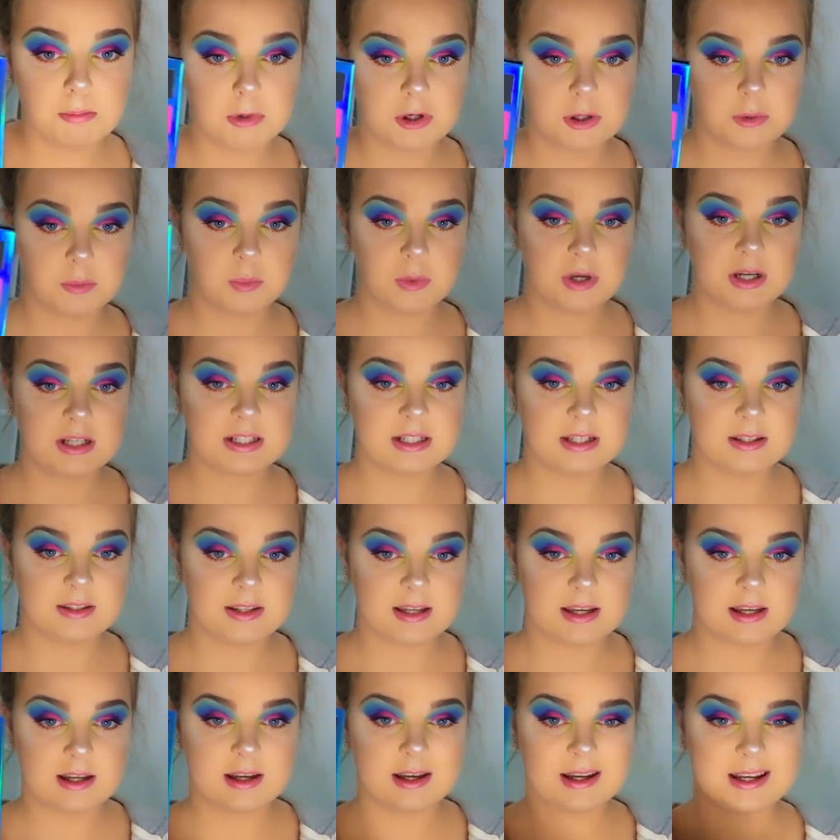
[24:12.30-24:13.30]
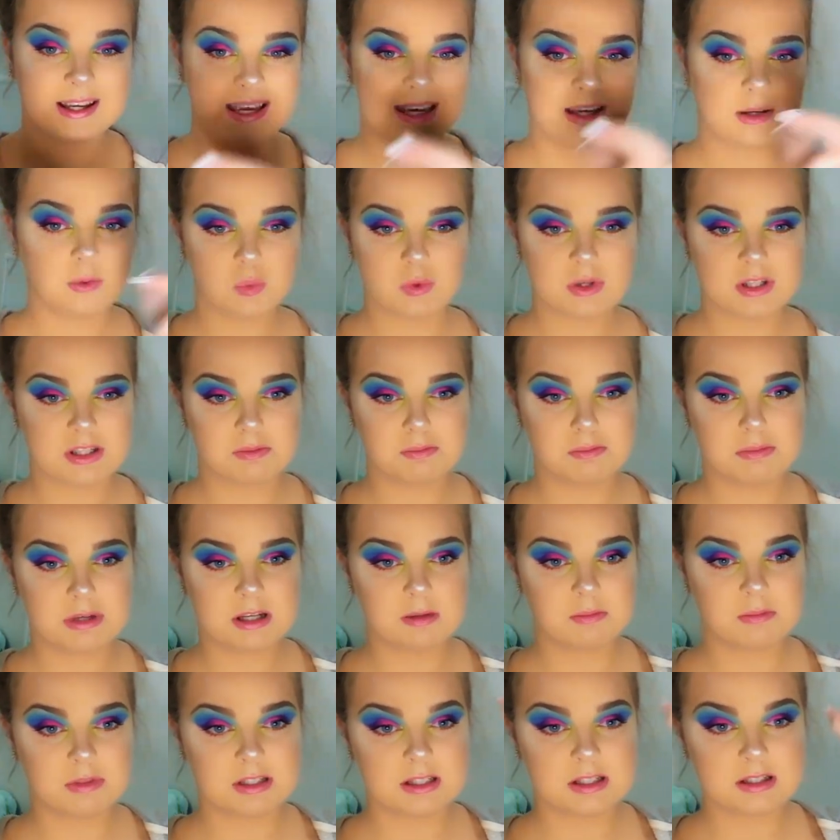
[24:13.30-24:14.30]
bottom way down there, again, wasn't
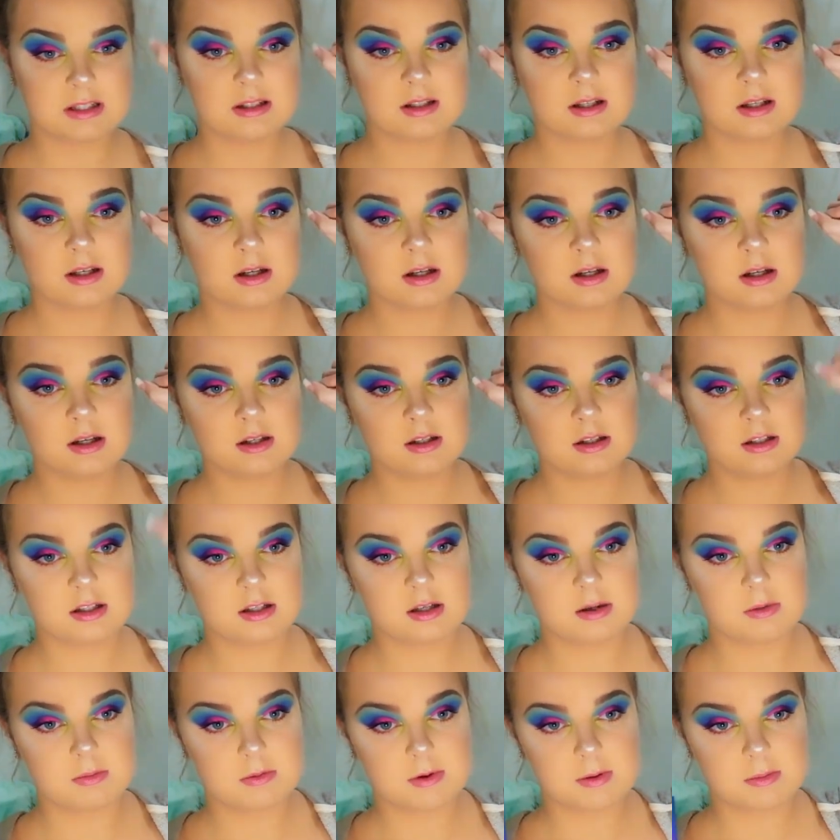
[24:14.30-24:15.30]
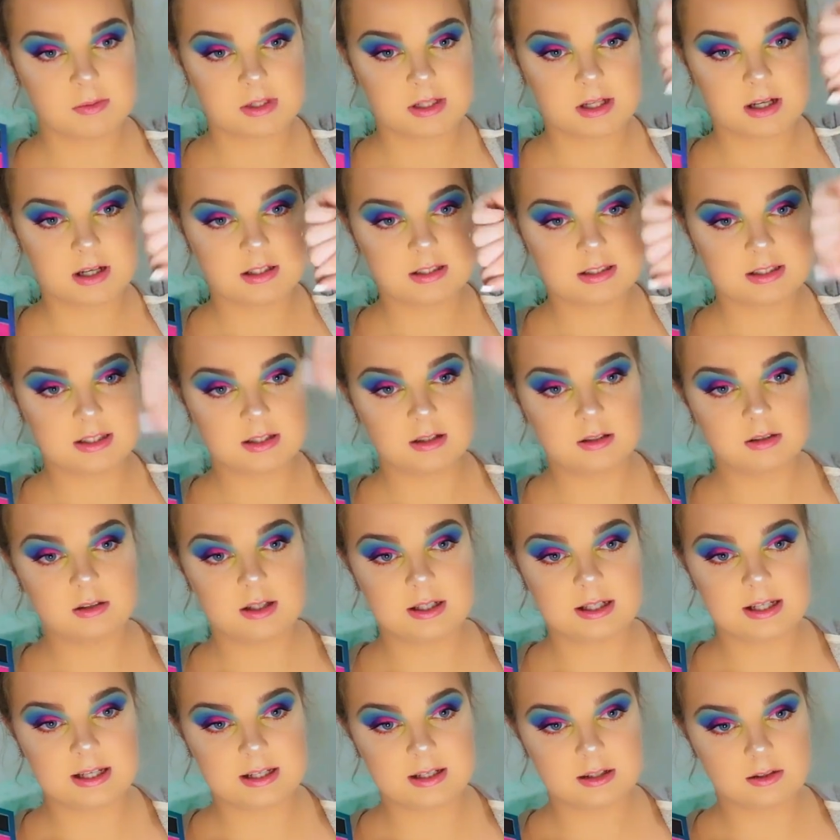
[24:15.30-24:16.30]
pigmented. You probably can't tell.
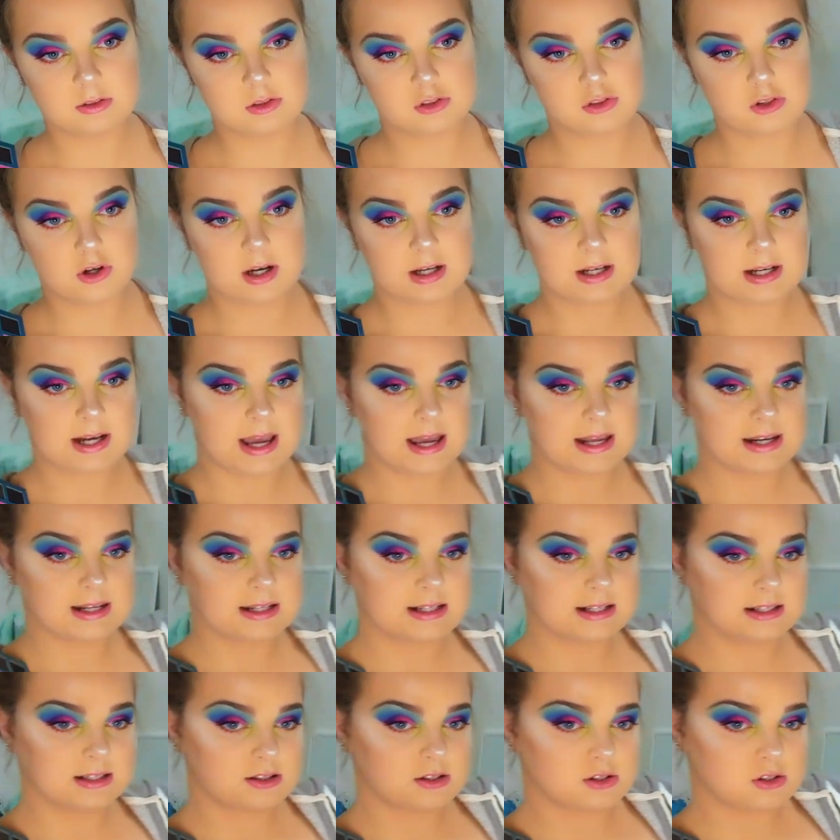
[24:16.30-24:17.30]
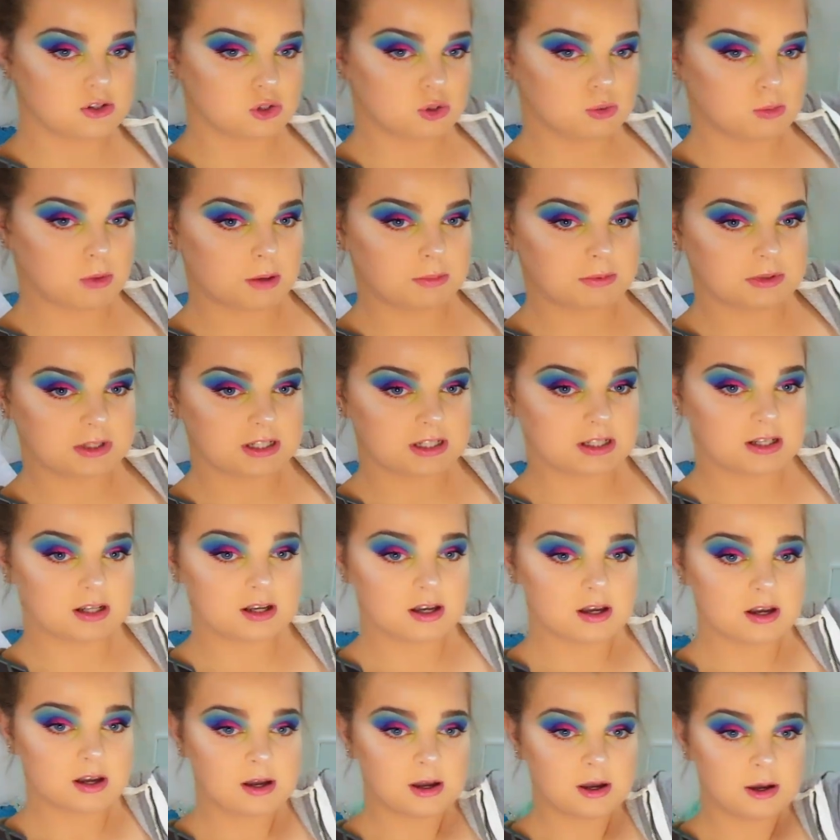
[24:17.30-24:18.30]
Again, I'll try in editing to zoom up in it,
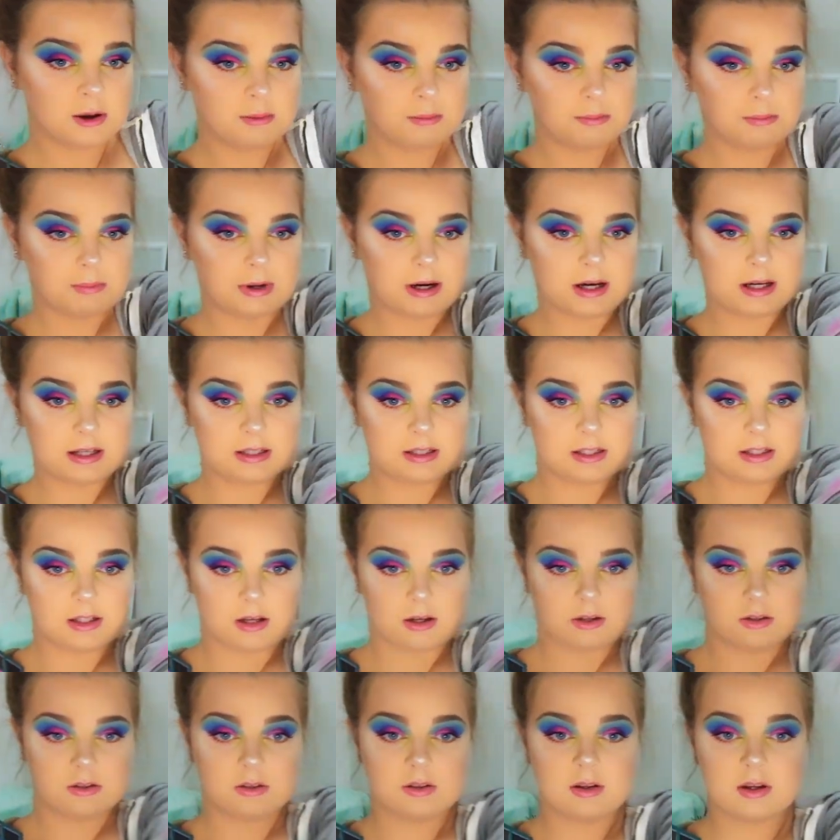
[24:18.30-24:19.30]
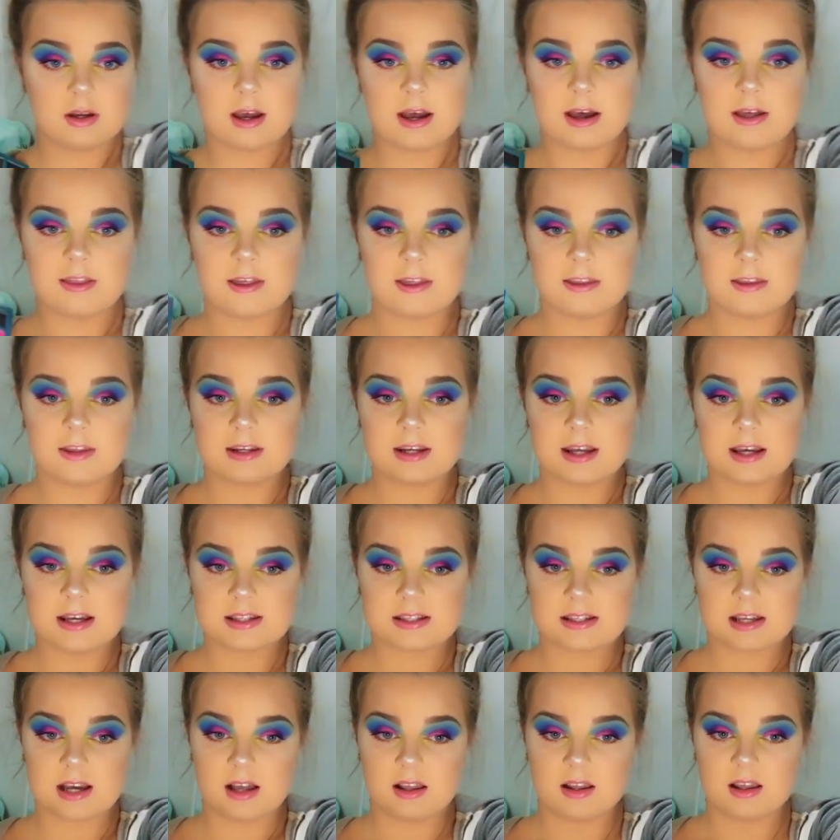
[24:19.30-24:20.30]
but you know. And then the
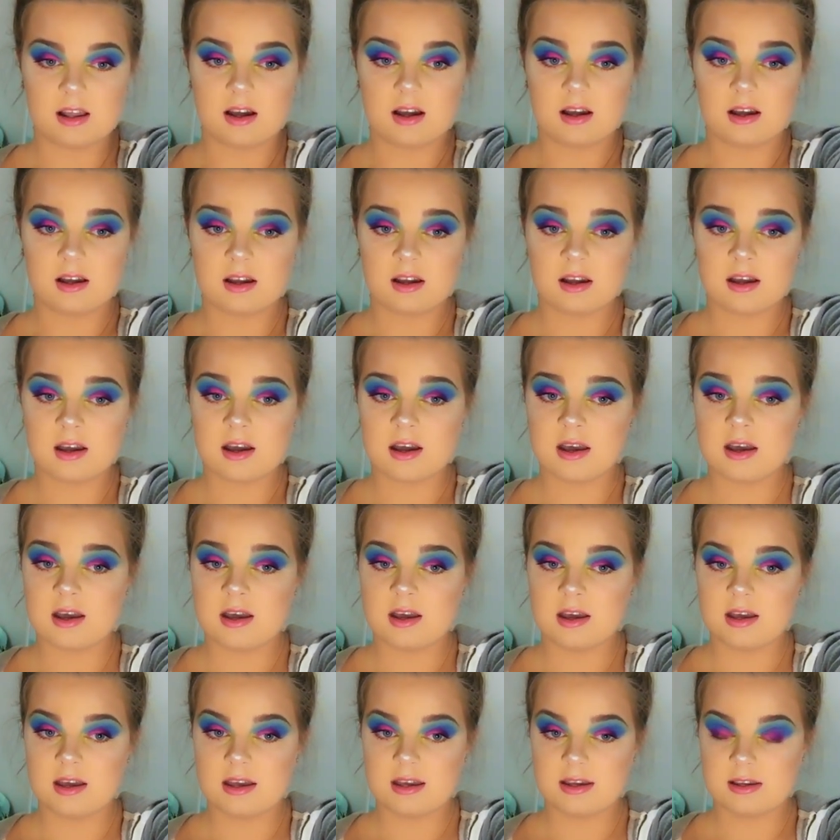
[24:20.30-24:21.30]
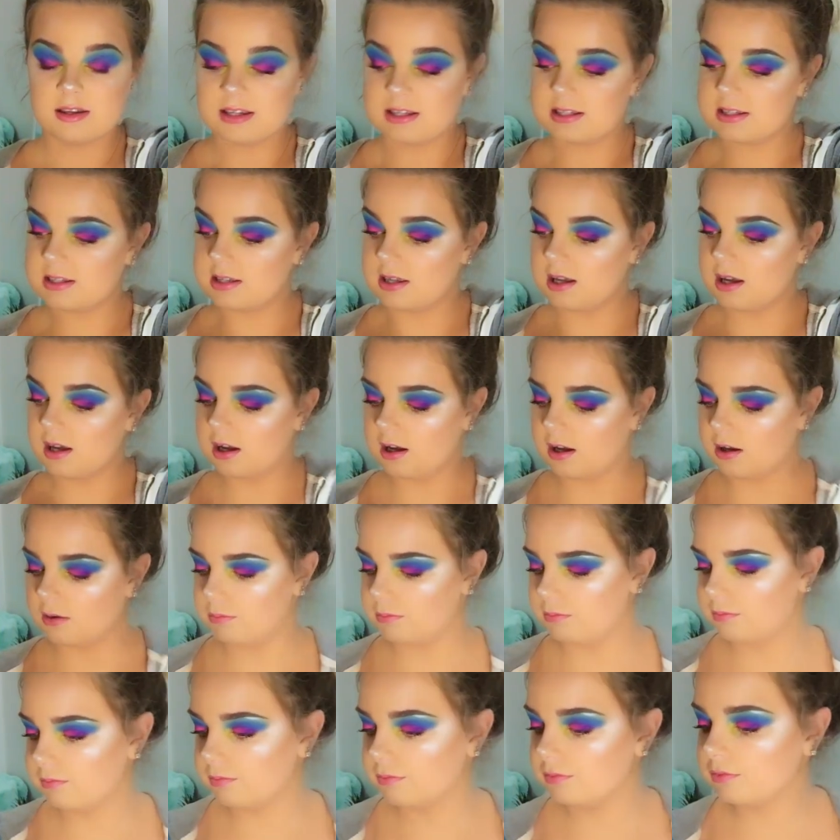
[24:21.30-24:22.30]
next colour is
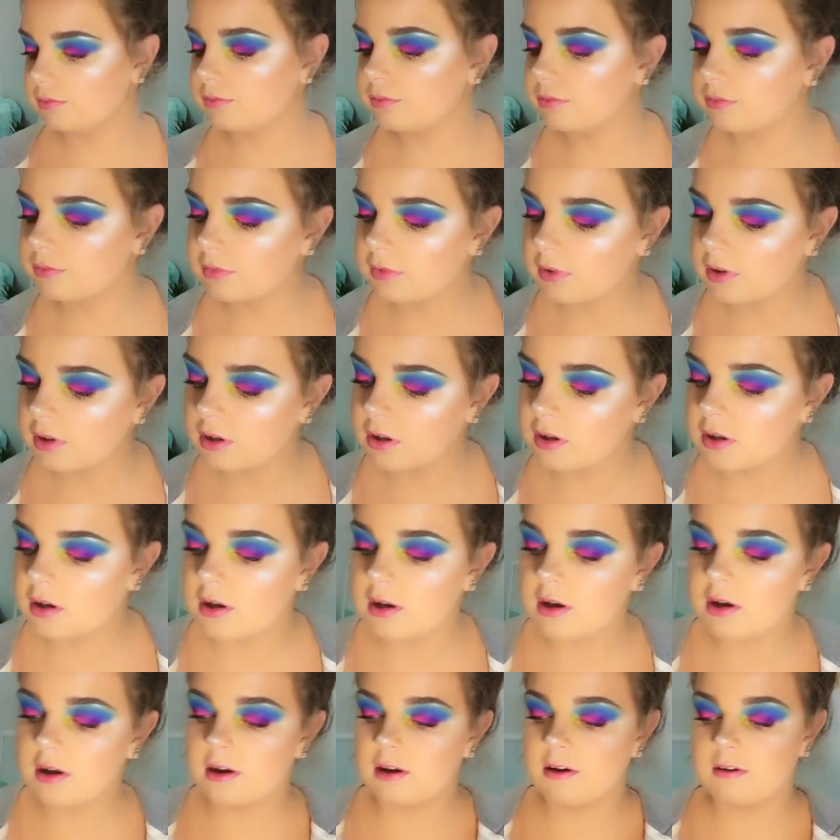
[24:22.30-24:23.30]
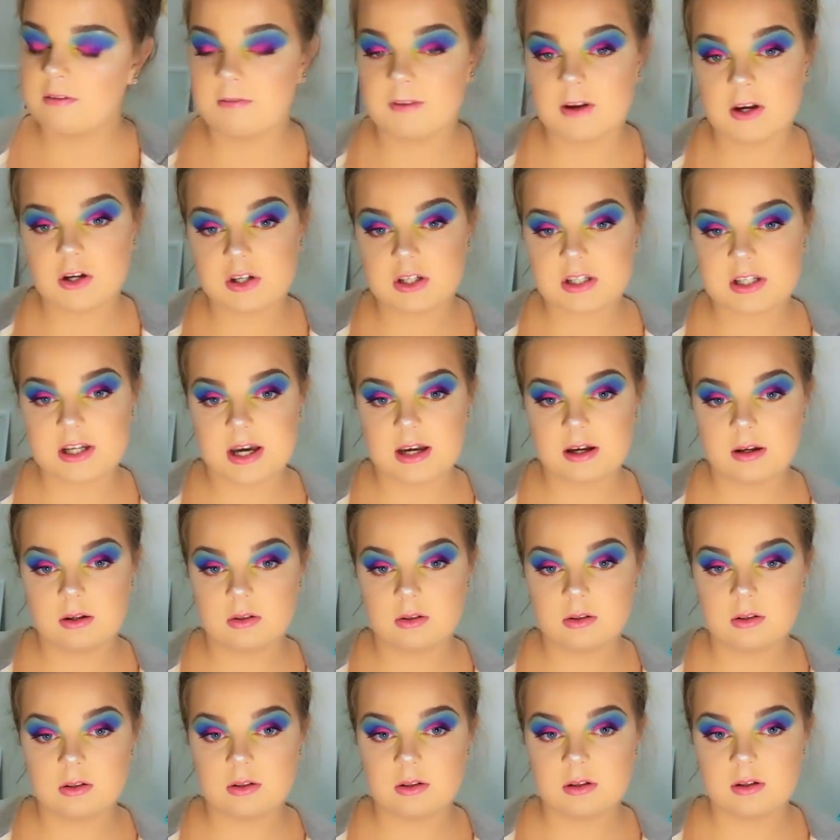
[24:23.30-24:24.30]
um, Fairy
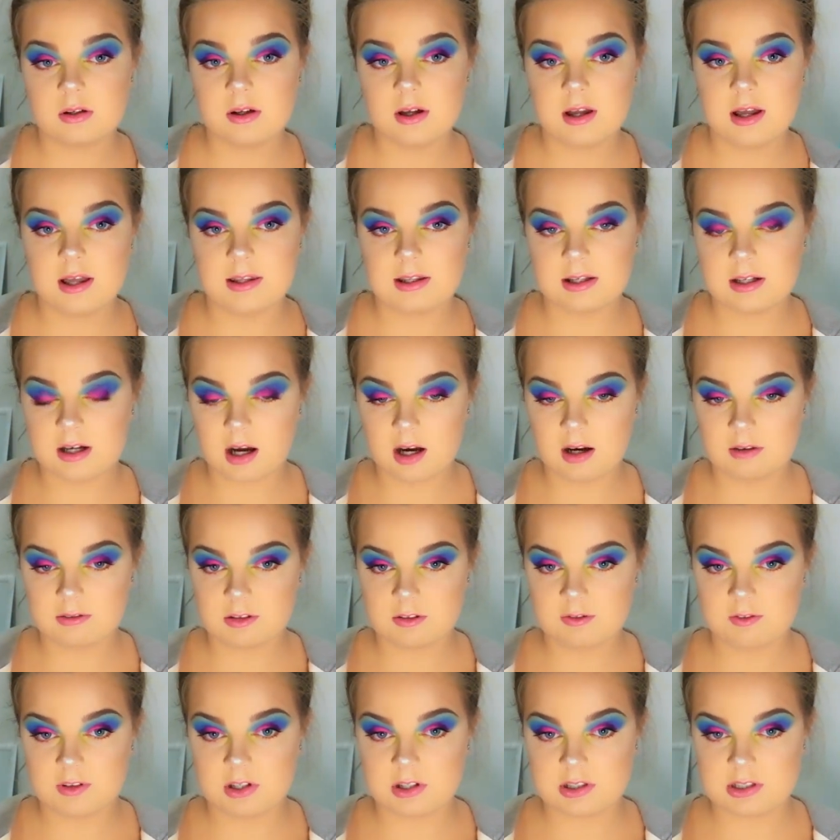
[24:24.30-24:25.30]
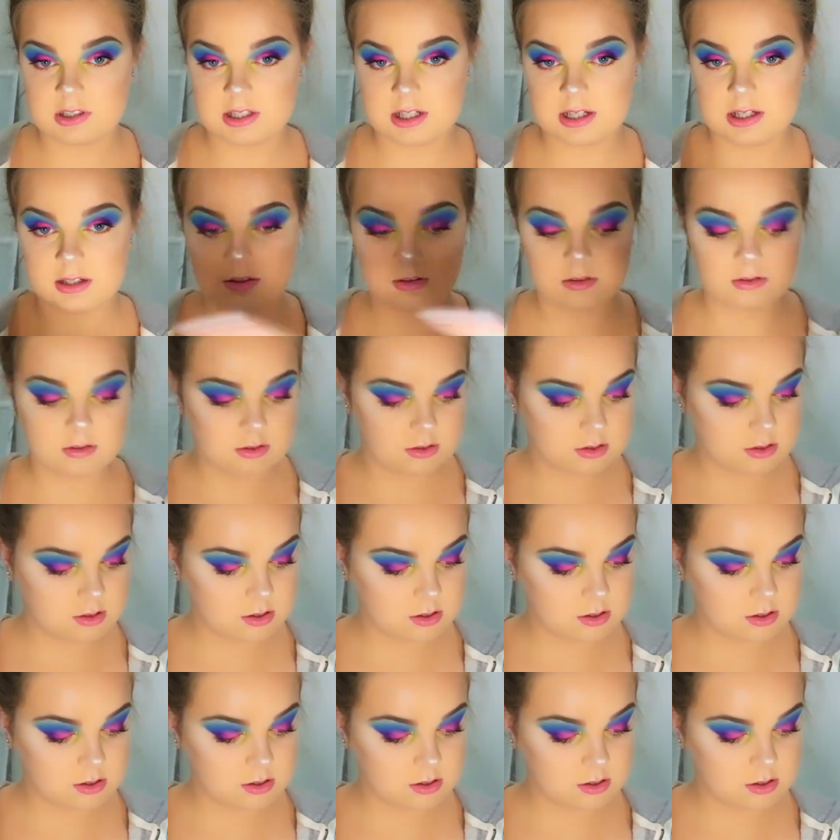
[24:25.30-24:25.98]
Tale, and then after Fairy Tale